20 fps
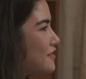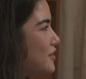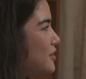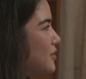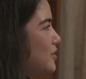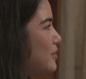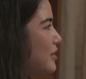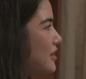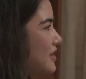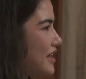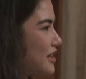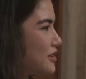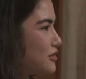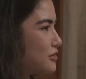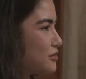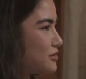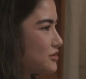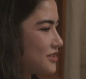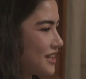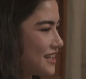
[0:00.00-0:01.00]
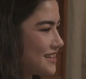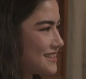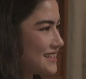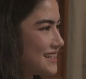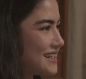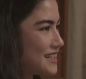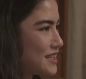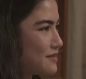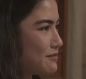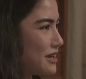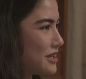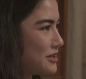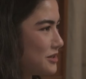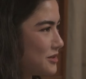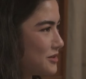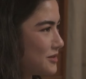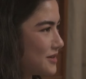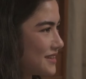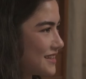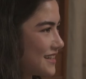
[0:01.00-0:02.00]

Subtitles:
food, but like Google translating the menu and